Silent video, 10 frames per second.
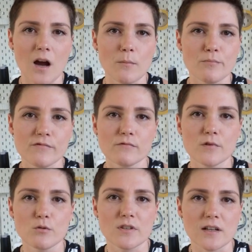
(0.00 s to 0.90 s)
are
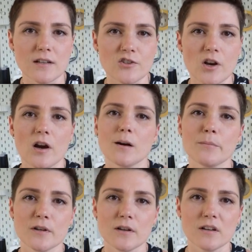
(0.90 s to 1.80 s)
brutally sharp,
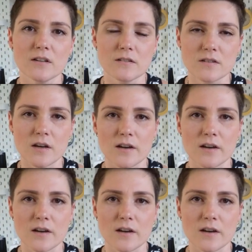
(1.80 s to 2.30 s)
and